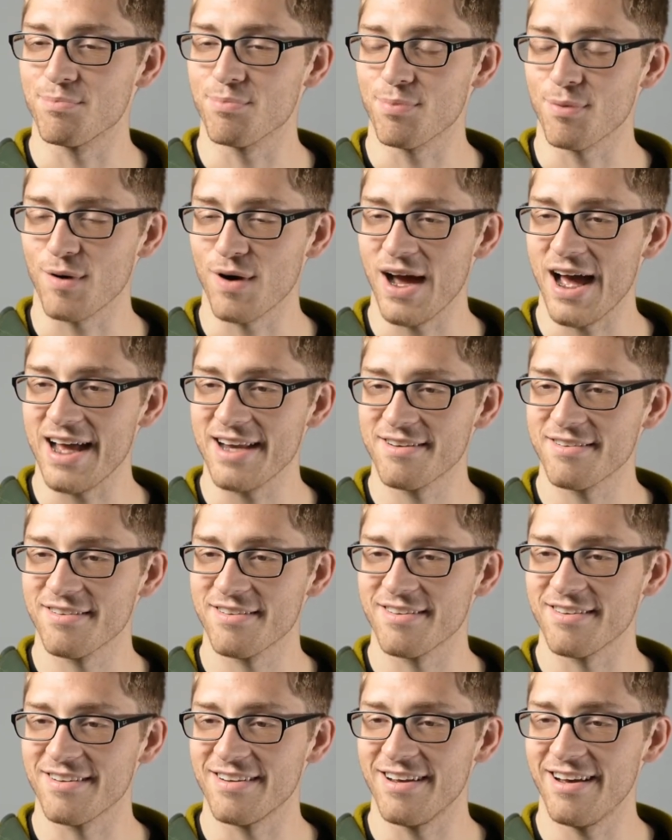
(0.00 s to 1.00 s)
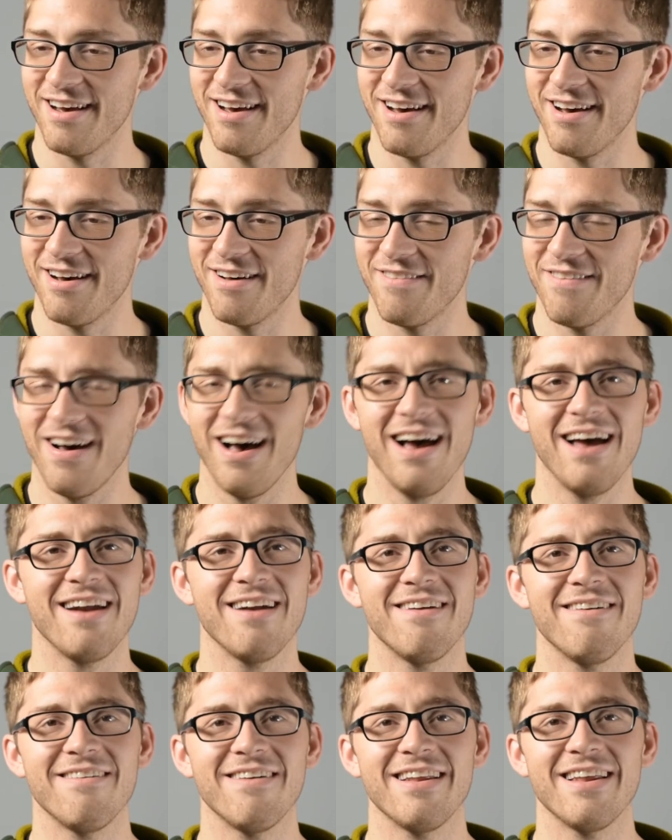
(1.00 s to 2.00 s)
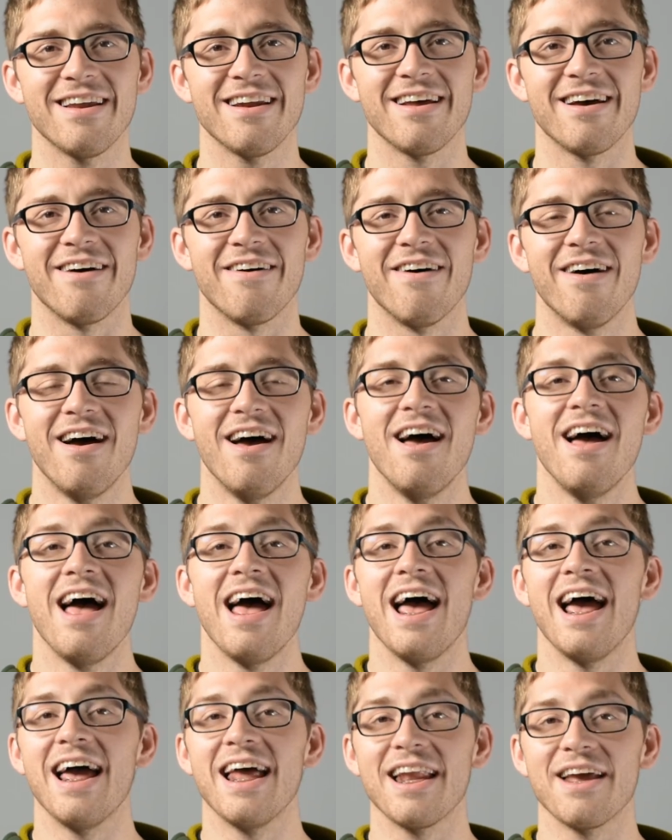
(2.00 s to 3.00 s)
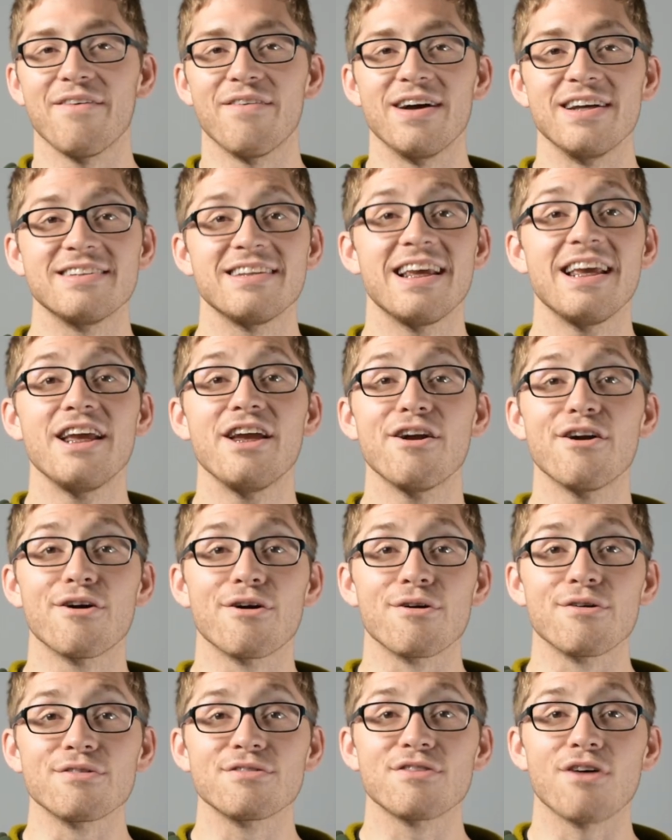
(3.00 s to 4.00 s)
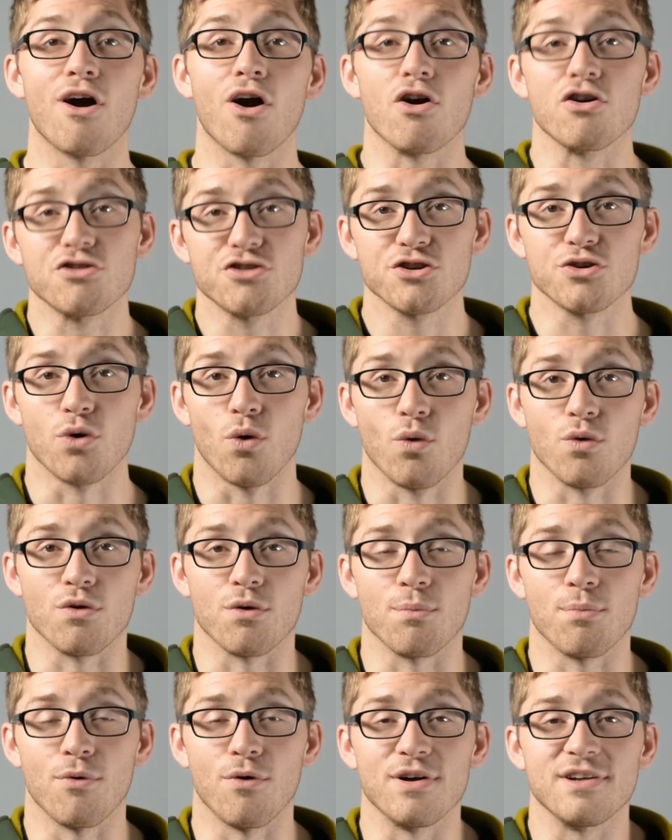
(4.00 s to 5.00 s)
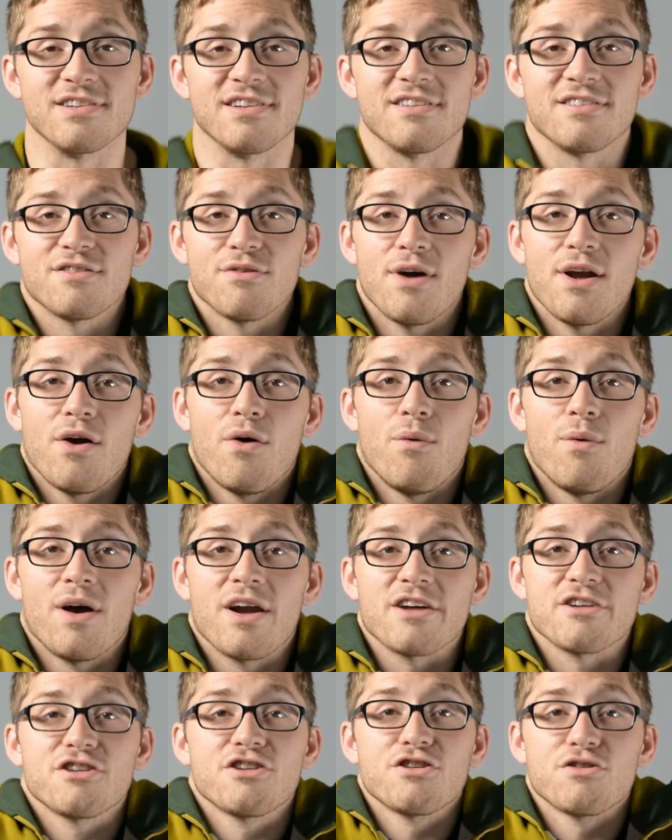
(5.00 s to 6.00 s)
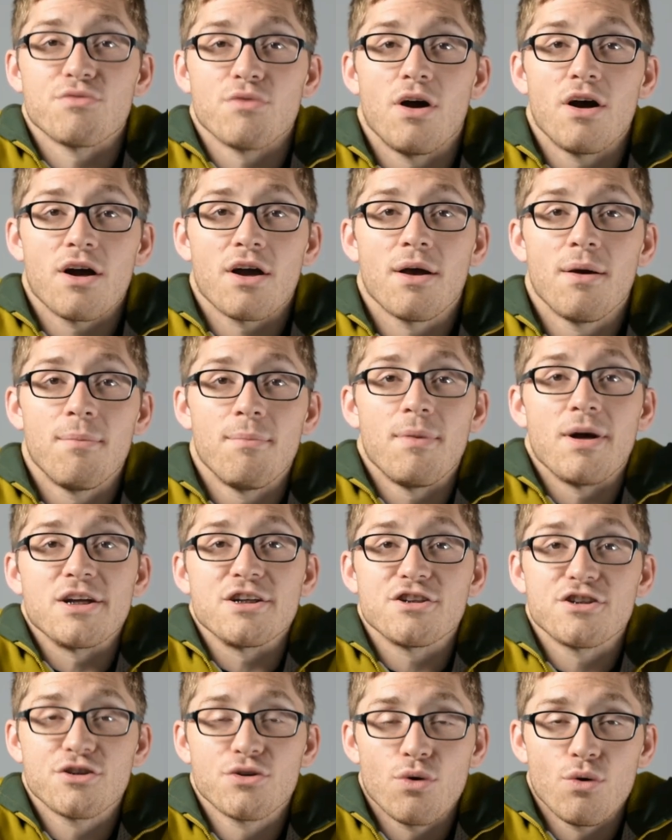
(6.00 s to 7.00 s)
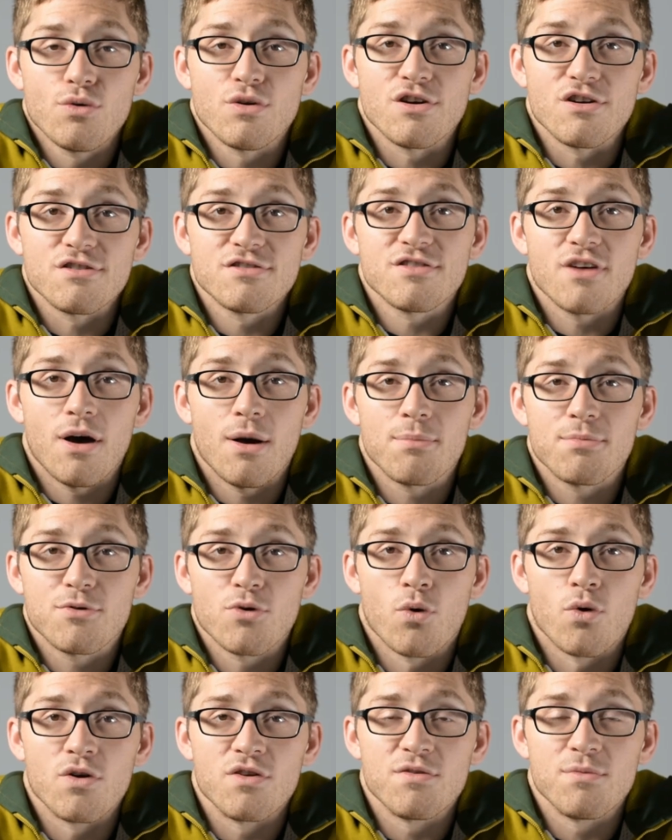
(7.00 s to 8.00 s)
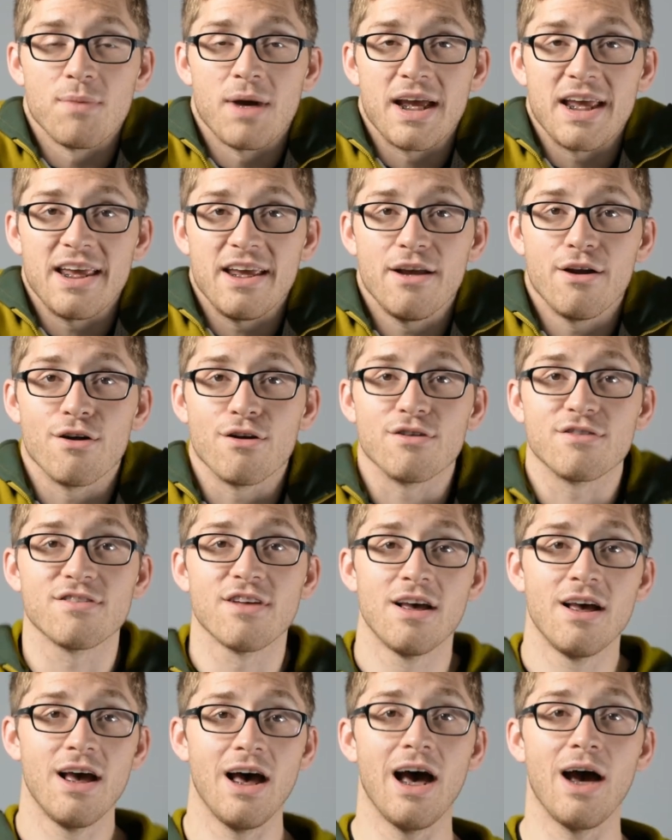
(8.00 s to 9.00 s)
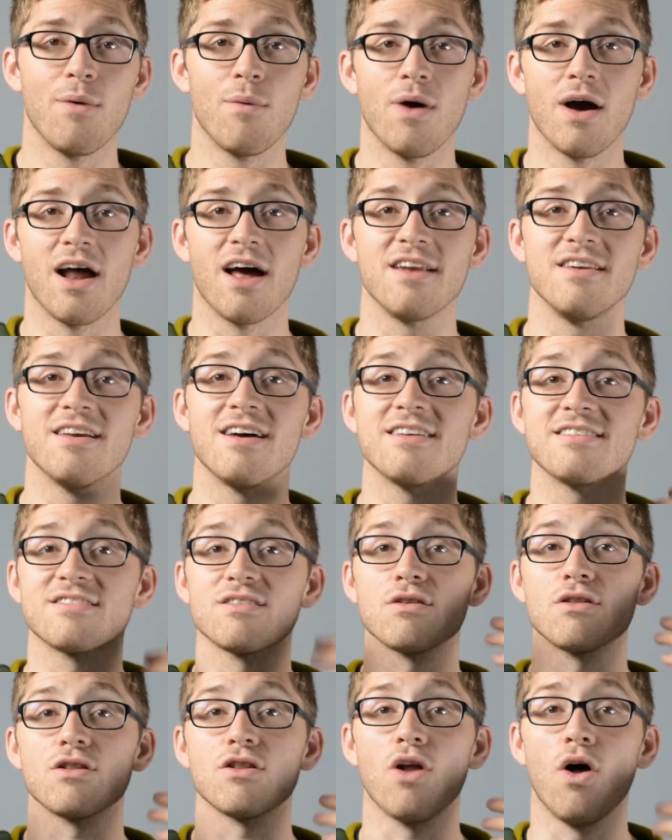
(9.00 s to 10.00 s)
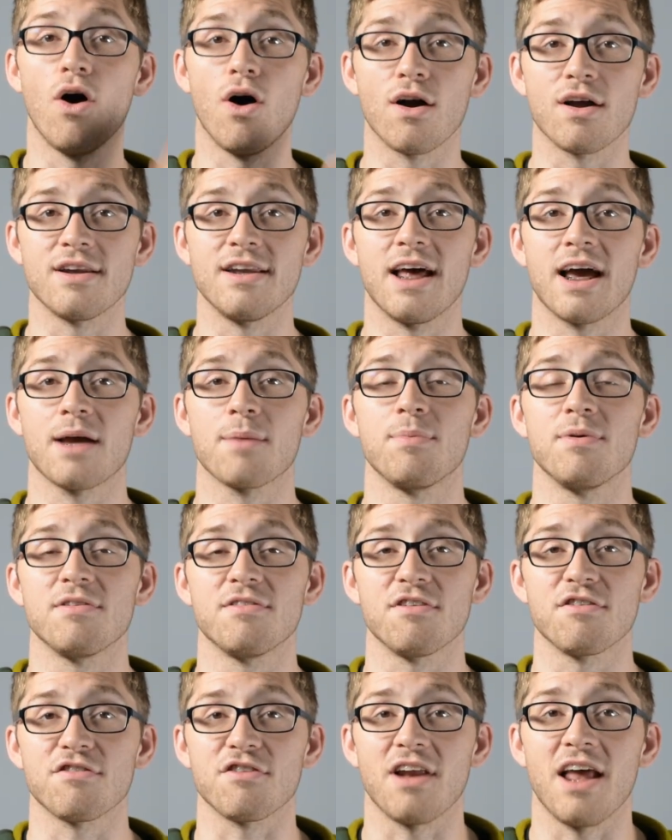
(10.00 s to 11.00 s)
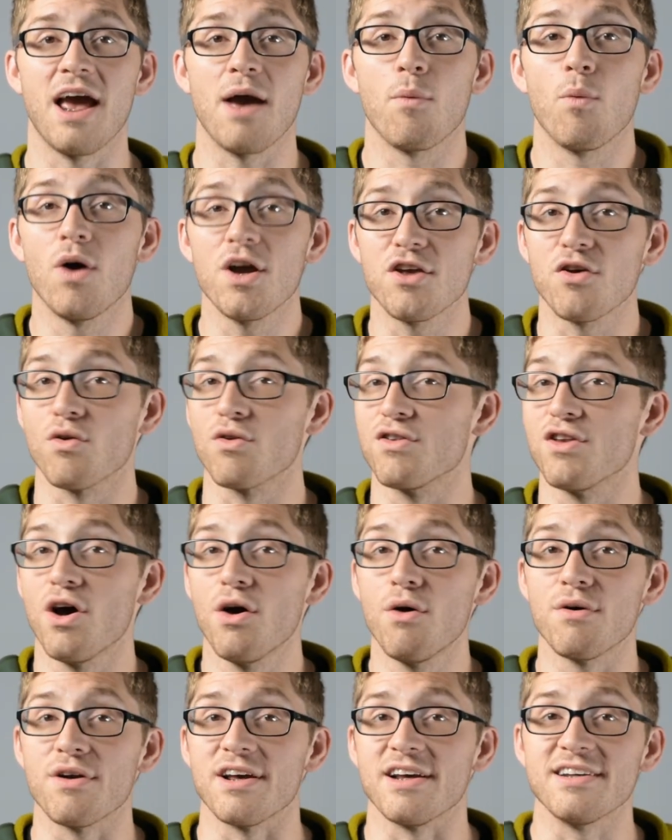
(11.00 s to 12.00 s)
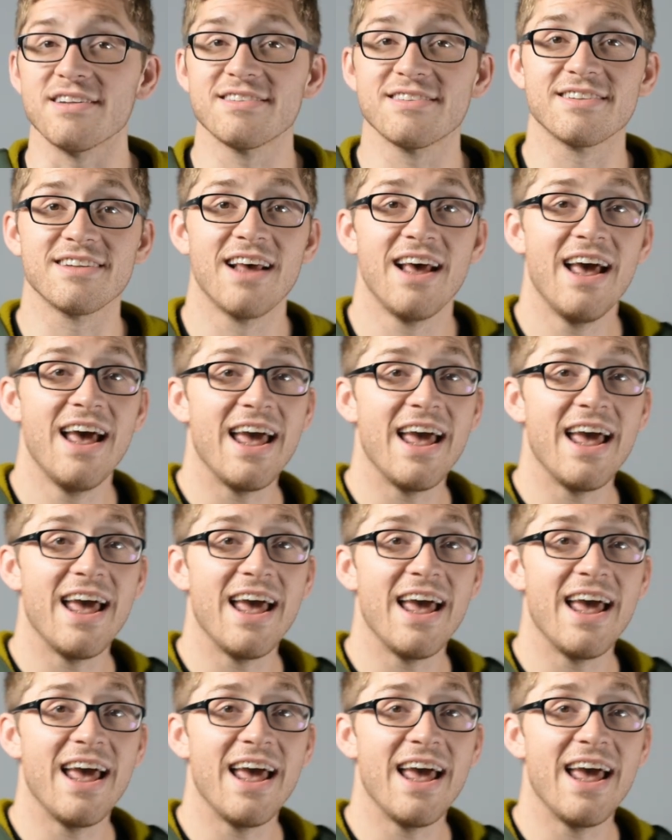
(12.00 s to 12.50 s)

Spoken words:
Brett. I don't really know. Anyways, ears are shoulder poison. So I don't want to shrug my shoulders up towards my ears. I want a nice long neck position. And what you'll notice